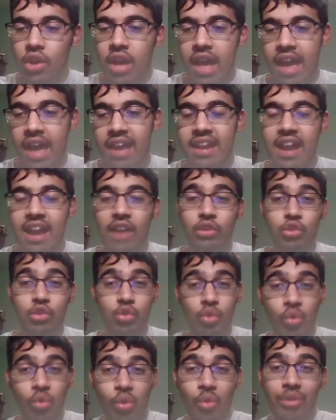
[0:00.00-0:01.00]
And now
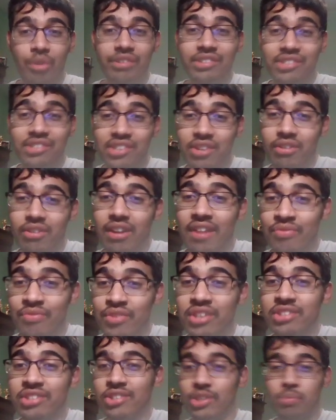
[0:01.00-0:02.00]
Tuchel is here. And
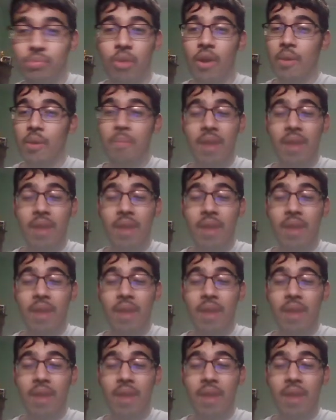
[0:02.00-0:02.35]
this is probably